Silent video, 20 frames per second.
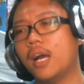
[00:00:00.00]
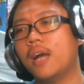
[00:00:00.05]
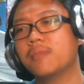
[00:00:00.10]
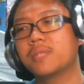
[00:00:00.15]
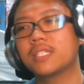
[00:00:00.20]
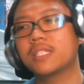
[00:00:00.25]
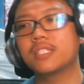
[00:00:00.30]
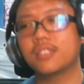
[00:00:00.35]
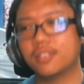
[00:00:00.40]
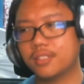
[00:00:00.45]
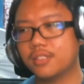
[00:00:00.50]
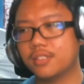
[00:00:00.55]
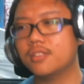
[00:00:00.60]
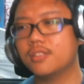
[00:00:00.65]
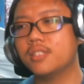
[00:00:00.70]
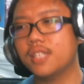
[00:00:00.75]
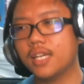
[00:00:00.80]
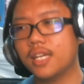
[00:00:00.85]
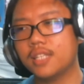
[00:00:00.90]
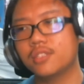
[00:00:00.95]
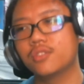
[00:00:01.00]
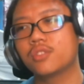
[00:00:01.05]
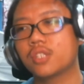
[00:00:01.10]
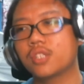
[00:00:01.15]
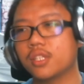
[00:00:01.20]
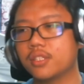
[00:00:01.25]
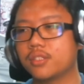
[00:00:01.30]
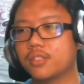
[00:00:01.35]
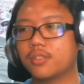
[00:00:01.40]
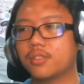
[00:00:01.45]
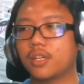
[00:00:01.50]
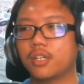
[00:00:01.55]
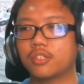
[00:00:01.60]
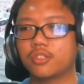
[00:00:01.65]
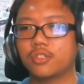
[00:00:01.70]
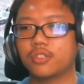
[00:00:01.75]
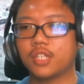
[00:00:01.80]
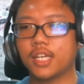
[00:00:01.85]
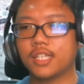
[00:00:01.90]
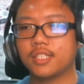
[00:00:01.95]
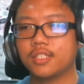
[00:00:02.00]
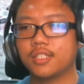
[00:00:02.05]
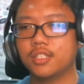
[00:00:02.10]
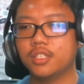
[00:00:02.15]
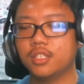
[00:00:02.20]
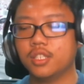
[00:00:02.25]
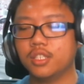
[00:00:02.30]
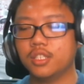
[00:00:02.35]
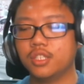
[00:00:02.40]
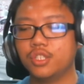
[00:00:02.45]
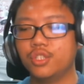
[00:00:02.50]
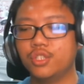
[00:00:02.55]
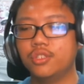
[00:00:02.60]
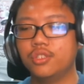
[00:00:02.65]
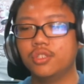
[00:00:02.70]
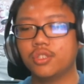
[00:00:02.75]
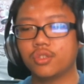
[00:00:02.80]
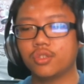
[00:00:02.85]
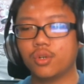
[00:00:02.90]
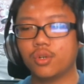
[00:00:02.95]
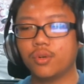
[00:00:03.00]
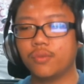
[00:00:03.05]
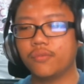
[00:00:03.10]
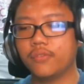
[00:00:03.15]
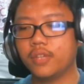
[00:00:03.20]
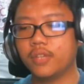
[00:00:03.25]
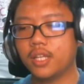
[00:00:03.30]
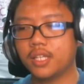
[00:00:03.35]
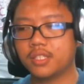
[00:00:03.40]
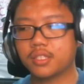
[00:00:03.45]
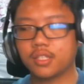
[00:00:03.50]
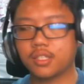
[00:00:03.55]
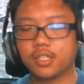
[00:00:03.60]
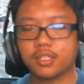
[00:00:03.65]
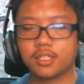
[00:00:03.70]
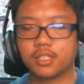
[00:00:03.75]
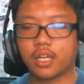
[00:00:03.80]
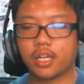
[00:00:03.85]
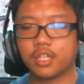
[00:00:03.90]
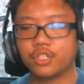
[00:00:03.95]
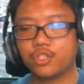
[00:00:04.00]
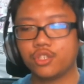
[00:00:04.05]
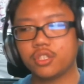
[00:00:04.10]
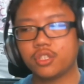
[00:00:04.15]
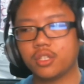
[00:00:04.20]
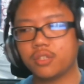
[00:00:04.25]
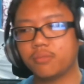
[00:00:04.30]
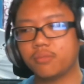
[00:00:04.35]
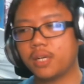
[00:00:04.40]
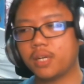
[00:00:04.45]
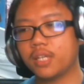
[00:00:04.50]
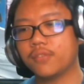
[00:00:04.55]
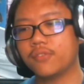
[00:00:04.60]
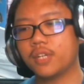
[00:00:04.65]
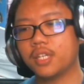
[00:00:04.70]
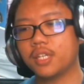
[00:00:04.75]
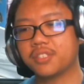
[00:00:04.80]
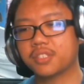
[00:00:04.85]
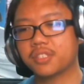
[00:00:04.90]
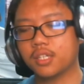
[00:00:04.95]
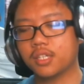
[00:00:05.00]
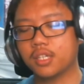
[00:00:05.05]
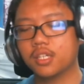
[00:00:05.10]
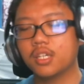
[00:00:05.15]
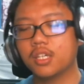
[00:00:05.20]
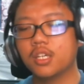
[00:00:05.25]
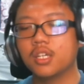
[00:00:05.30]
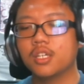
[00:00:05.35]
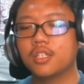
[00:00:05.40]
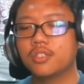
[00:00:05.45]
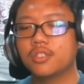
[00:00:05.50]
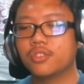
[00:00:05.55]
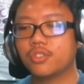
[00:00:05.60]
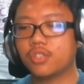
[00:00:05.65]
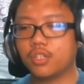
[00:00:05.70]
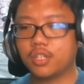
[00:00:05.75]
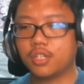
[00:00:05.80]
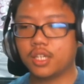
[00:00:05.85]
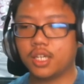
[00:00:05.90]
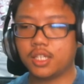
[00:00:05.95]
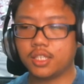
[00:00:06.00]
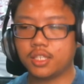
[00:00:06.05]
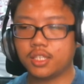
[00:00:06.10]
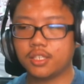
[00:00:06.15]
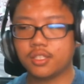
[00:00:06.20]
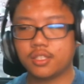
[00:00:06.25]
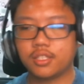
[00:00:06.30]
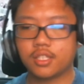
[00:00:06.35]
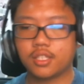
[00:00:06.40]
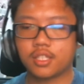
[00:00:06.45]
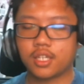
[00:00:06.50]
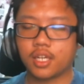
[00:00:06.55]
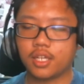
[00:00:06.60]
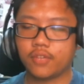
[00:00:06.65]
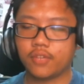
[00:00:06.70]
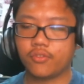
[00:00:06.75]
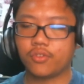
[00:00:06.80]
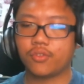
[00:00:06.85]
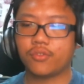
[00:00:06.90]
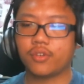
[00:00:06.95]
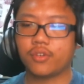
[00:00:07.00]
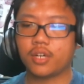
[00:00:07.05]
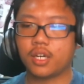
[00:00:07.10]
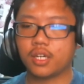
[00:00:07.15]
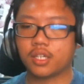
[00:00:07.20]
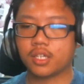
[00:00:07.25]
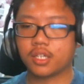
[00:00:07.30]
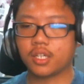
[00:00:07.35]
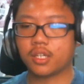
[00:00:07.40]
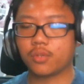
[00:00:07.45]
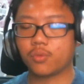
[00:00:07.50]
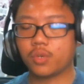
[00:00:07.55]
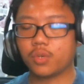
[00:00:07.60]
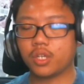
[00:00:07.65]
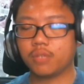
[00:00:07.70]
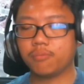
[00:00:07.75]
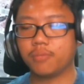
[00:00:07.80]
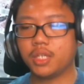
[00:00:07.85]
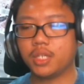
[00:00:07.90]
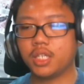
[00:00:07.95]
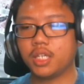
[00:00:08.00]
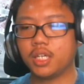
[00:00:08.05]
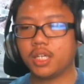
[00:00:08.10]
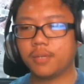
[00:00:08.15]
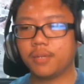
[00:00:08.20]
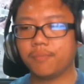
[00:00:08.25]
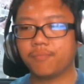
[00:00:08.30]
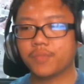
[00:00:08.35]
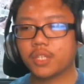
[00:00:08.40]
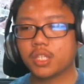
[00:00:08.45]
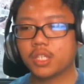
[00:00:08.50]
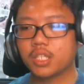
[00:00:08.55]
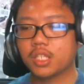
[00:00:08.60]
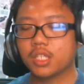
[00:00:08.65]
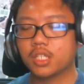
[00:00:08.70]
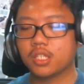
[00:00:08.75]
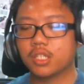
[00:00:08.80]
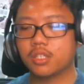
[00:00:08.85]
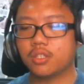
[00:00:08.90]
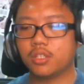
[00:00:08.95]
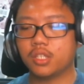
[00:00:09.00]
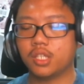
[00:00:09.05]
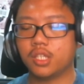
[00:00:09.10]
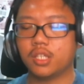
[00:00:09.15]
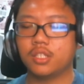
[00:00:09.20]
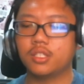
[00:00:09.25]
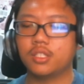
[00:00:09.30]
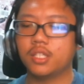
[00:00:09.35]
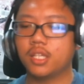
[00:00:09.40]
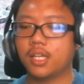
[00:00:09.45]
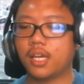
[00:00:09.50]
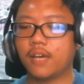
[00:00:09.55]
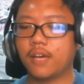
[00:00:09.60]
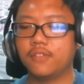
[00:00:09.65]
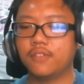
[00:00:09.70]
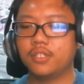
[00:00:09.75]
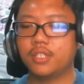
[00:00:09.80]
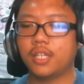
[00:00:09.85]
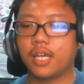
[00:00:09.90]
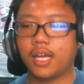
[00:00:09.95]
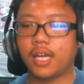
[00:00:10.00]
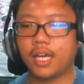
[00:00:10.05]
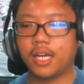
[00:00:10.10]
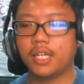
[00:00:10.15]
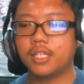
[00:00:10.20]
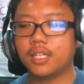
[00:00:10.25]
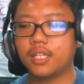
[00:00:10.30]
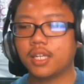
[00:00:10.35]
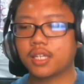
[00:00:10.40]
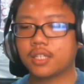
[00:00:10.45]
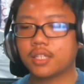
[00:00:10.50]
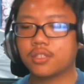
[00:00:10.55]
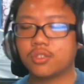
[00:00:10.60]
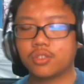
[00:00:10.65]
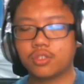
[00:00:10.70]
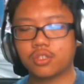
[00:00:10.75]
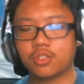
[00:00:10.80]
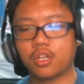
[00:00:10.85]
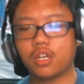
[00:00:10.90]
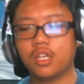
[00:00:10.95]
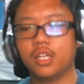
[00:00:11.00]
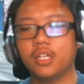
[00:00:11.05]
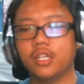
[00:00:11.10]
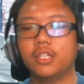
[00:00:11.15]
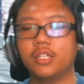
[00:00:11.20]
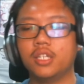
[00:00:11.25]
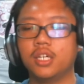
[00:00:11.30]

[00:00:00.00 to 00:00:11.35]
I mean, yeah, you can argue that the Jerome Valeska slash Jeremiah Valeska storyline is the kind of overarching one, but they haven't had like a solid